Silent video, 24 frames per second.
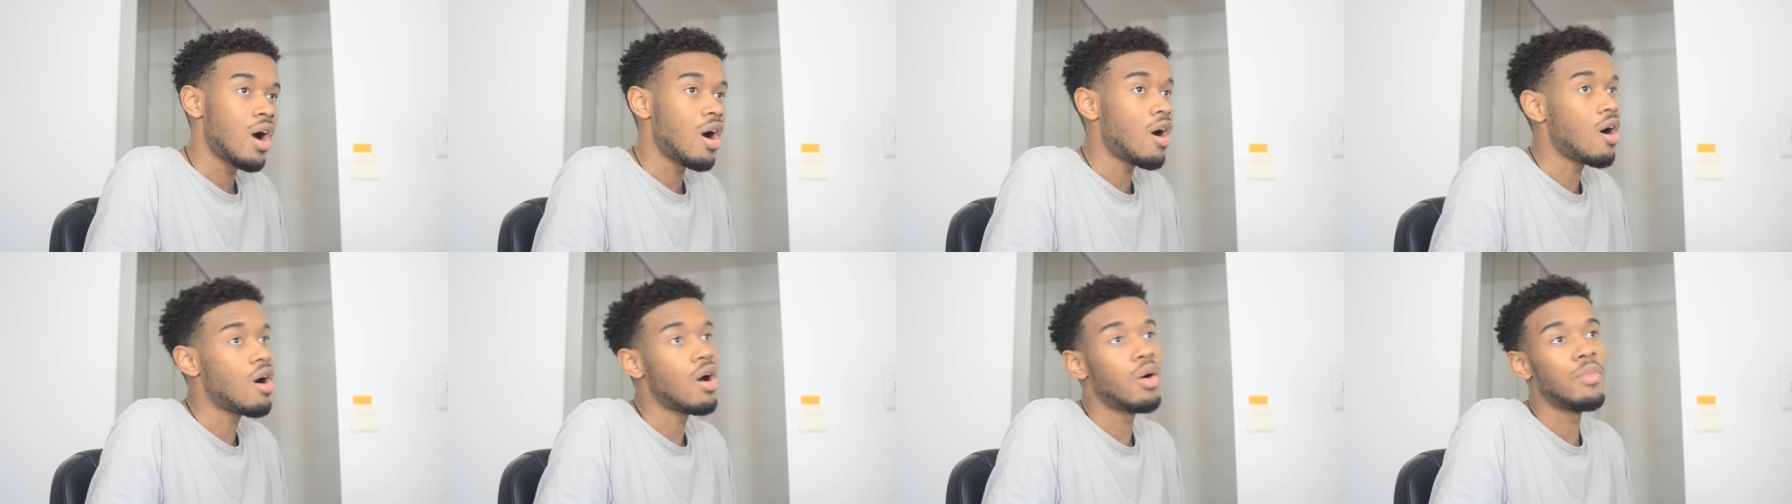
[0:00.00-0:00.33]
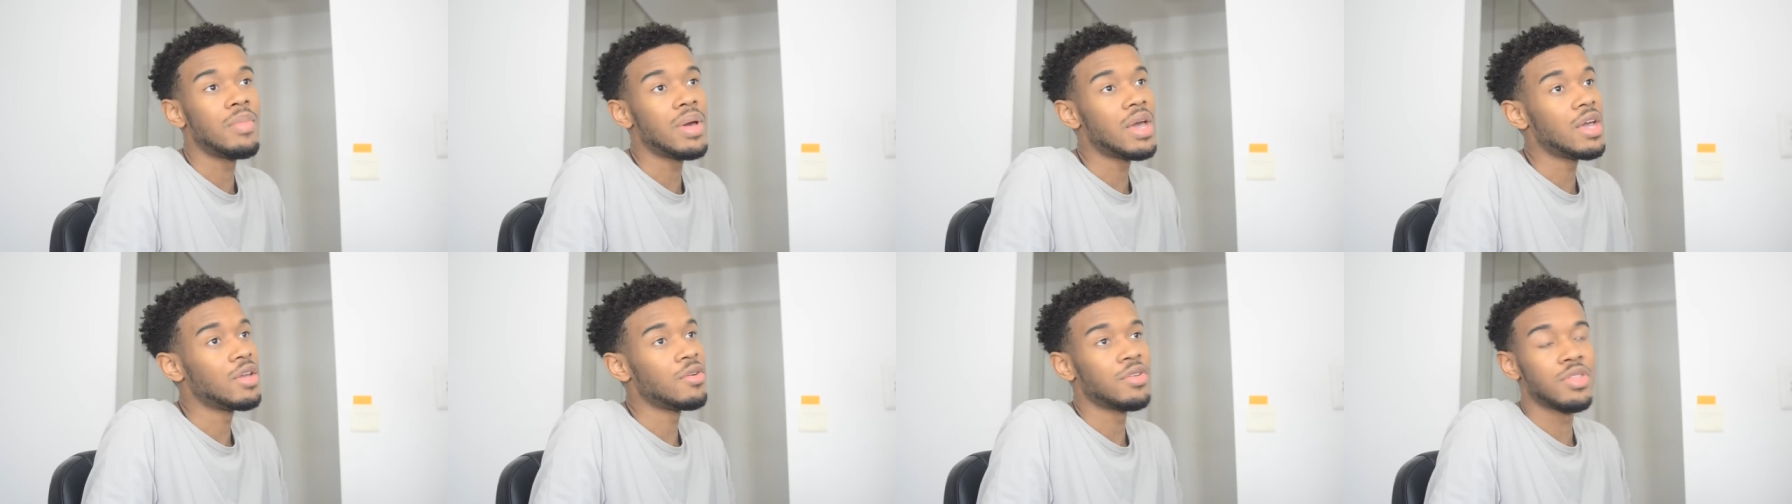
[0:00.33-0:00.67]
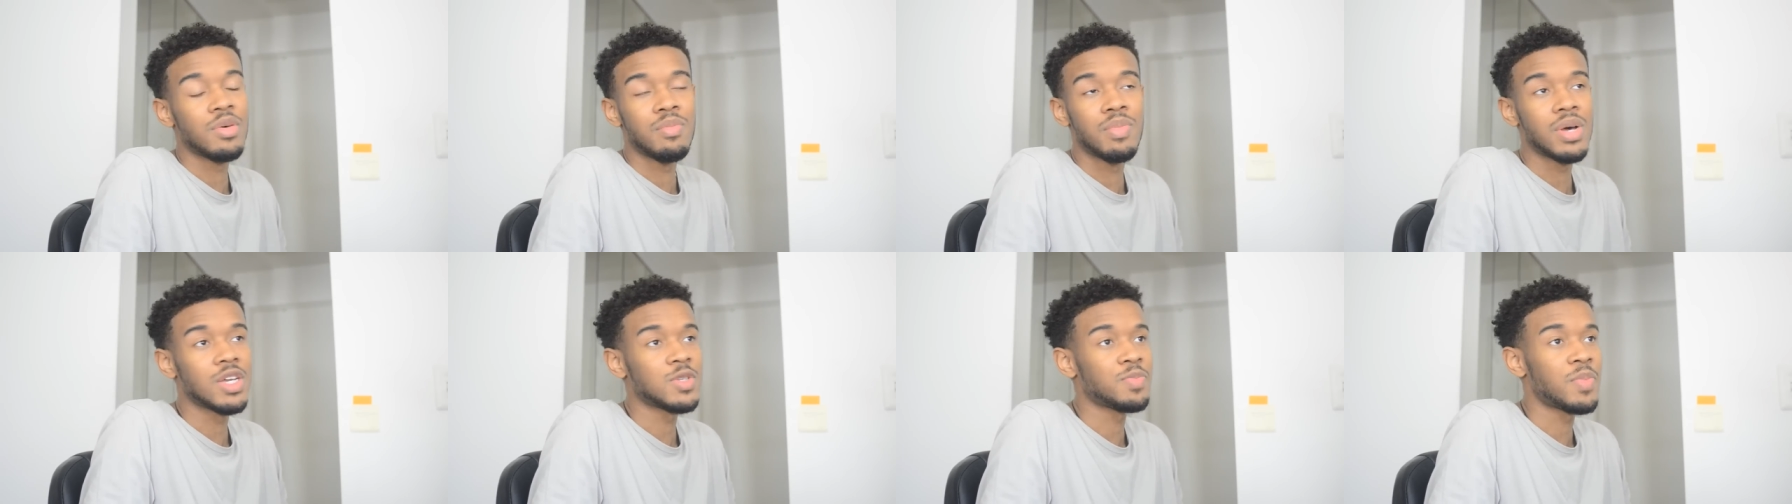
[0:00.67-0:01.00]
oh man, you're
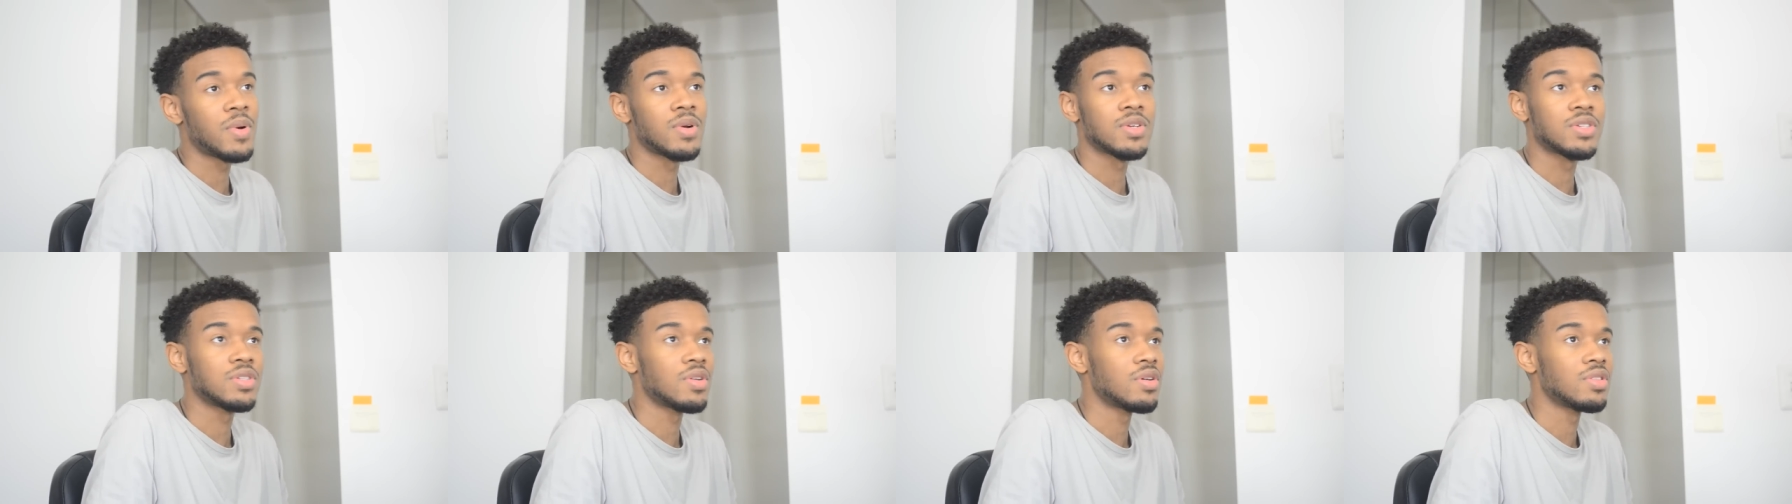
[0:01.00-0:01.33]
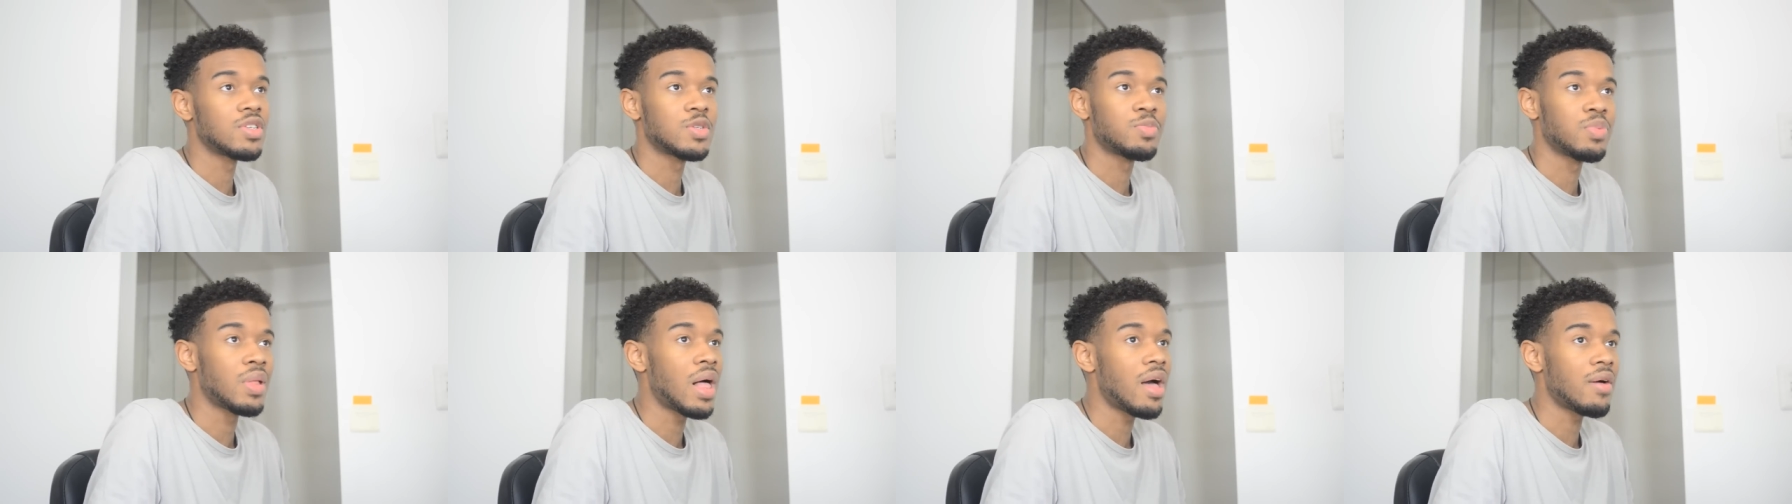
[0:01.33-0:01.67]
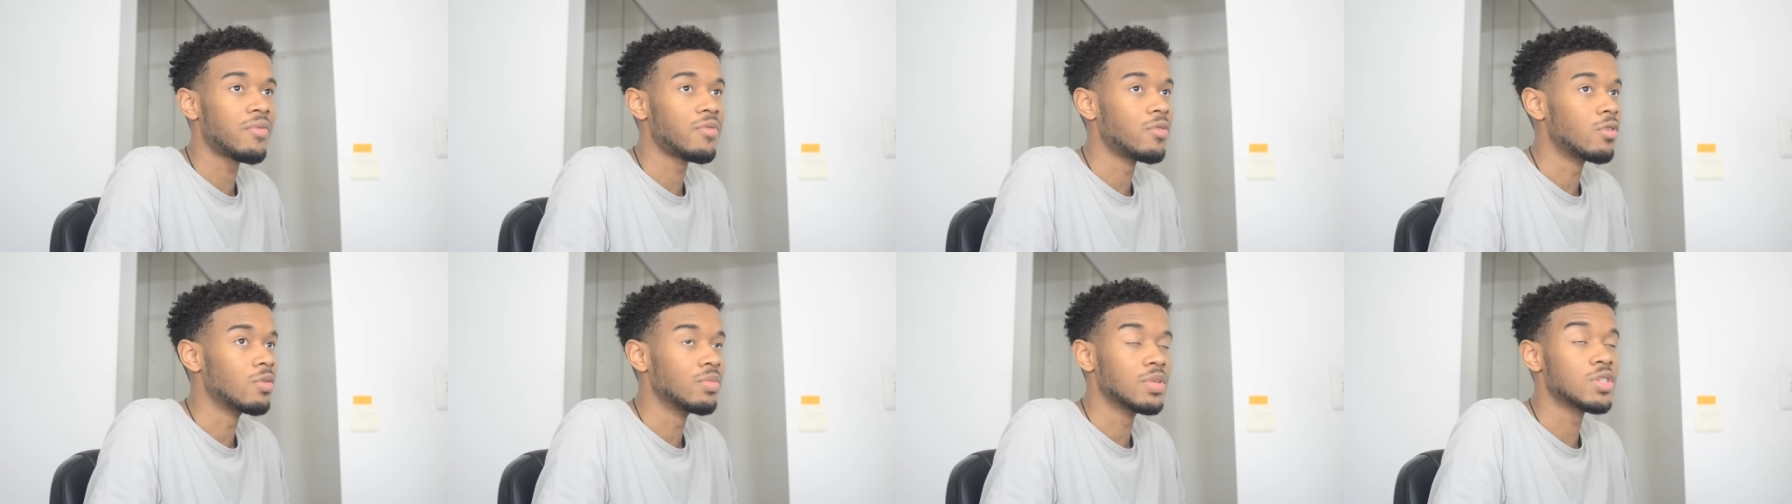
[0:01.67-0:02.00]
the best person on this
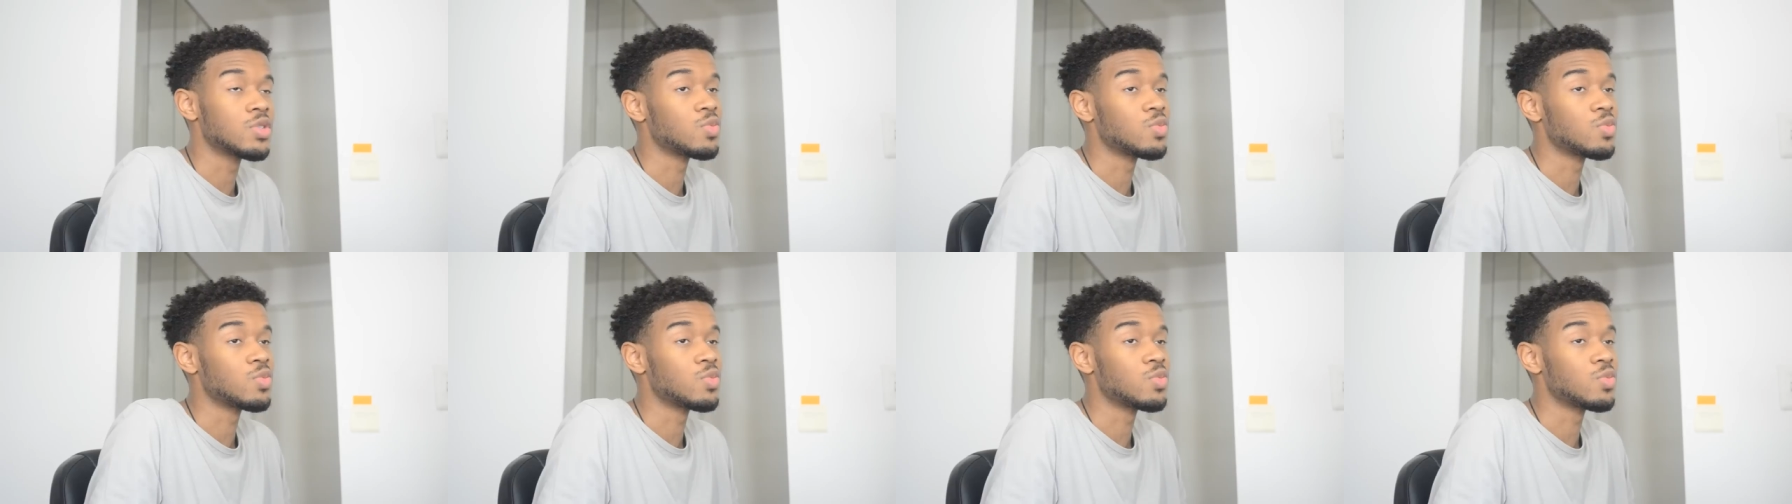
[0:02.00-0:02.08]
platform.